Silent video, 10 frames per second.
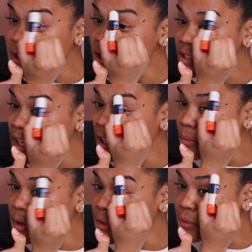And then just
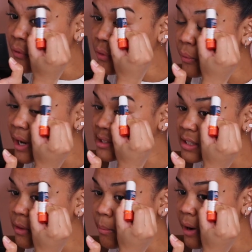lightly run it through the
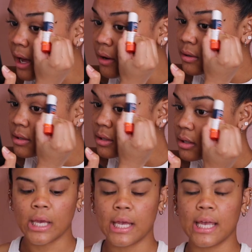rest of the brow.
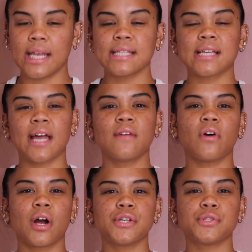It is kind of
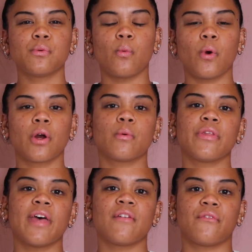hard to work
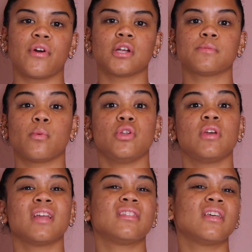with at first, but when
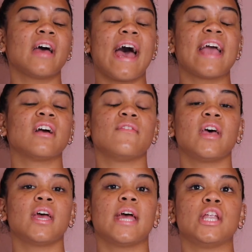you get the hang of
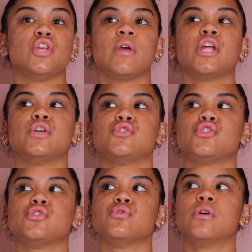it and you get
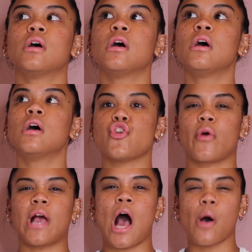used to
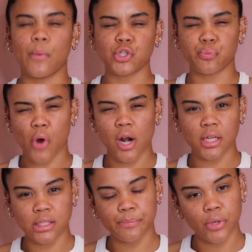knowing how much
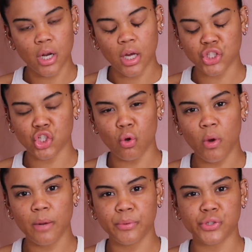product to put on, because you
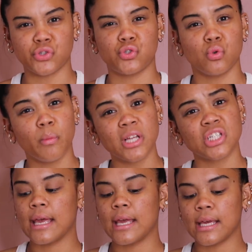don't want to put too
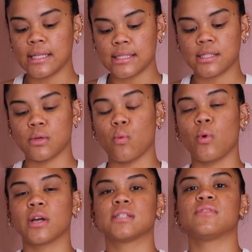much, it
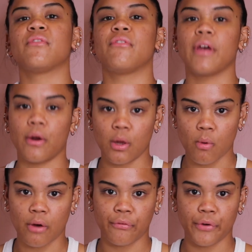works very
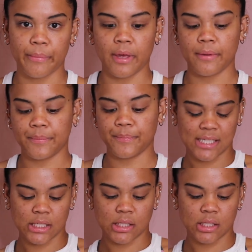well for me.
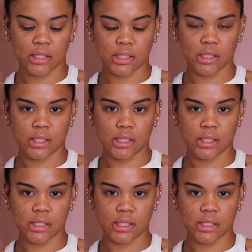So